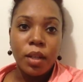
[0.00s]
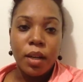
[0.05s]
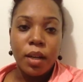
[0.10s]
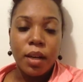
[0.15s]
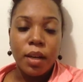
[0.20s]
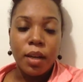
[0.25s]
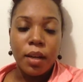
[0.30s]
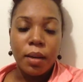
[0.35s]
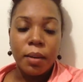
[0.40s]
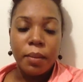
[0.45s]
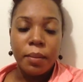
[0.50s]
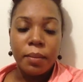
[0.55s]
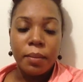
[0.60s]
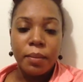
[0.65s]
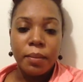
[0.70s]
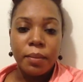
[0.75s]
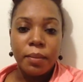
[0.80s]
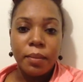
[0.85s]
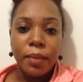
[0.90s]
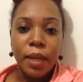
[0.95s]

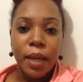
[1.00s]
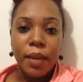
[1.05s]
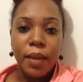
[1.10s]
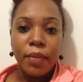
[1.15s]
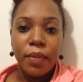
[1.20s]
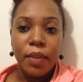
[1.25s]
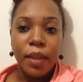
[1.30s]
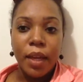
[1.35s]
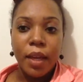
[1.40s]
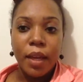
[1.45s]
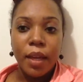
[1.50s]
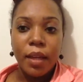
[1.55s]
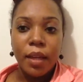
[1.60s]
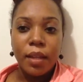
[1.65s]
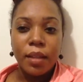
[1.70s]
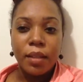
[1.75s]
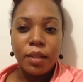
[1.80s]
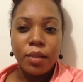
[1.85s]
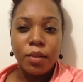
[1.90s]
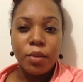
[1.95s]
And
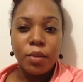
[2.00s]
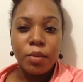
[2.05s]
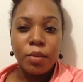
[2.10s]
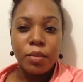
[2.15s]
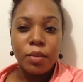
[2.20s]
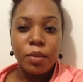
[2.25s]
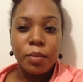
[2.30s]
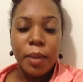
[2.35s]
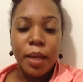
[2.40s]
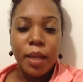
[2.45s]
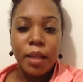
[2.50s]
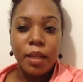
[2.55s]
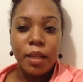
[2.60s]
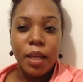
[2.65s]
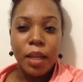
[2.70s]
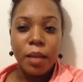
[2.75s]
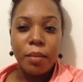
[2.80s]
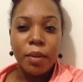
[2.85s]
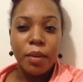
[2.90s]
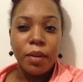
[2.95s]
that goes by the
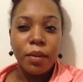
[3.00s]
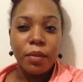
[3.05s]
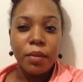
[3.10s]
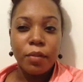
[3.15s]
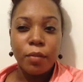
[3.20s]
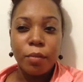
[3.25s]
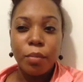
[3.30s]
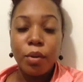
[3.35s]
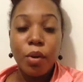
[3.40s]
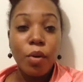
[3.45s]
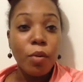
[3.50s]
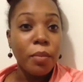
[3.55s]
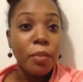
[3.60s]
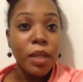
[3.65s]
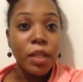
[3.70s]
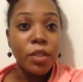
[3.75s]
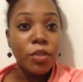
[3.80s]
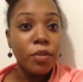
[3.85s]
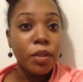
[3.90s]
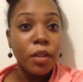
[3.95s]
name of
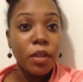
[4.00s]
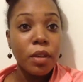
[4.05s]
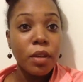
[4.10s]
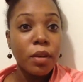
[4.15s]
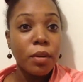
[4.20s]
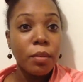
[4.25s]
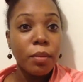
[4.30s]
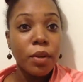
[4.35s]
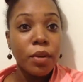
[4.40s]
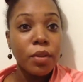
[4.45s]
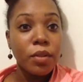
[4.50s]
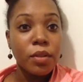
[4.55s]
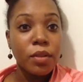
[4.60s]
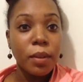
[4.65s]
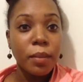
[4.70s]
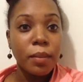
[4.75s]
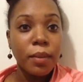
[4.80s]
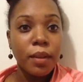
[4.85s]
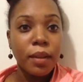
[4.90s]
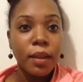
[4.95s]
Prometrium or
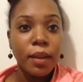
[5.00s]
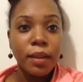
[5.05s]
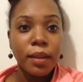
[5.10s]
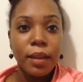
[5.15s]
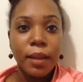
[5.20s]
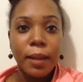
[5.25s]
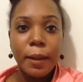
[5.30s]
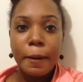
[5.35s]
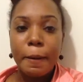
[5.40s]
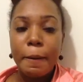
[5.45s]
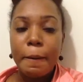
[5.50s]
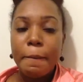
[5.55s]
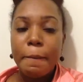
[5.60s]
something like that.